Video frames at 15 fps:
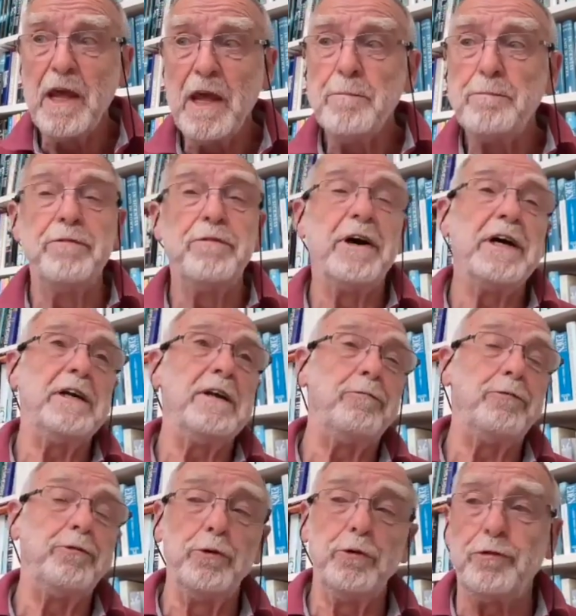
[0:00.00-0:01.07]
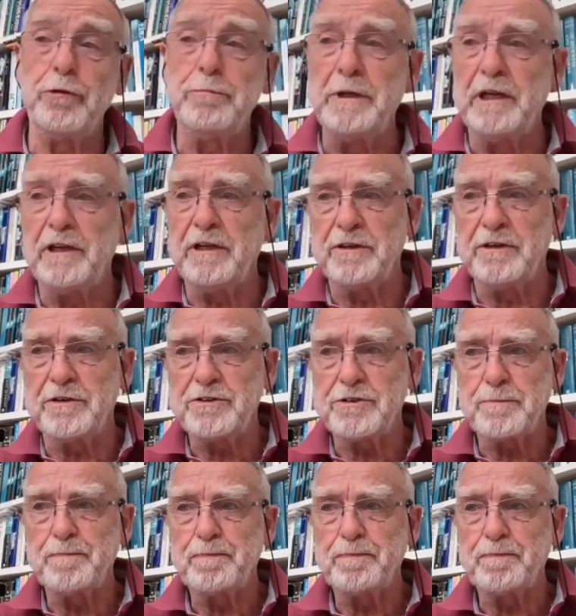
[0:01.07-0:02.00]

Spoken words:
provided food for millions.